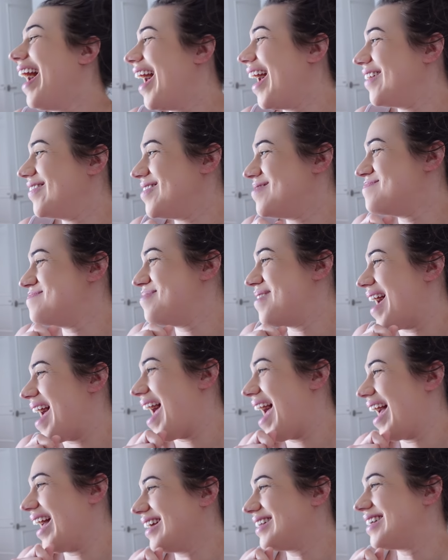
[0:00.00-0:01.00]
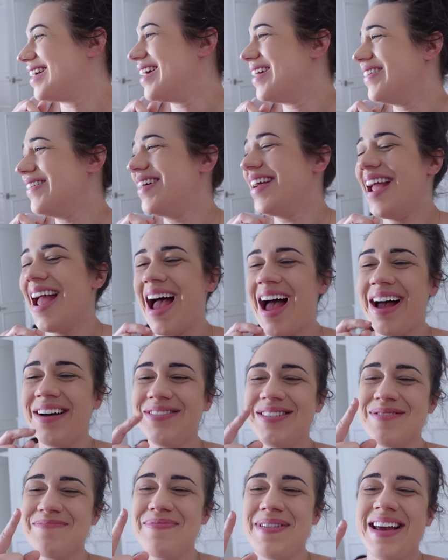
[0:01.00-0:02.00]
I'm packed. We
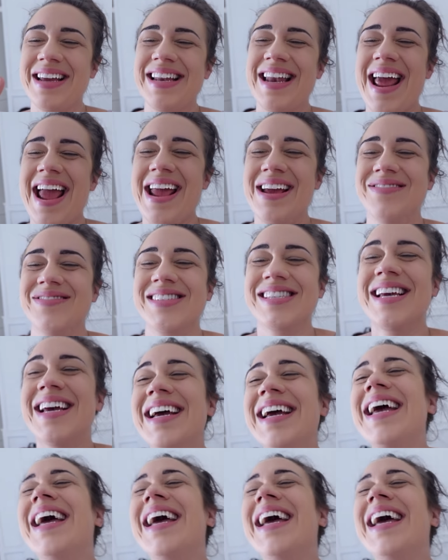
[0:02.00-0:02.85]
have to pick names.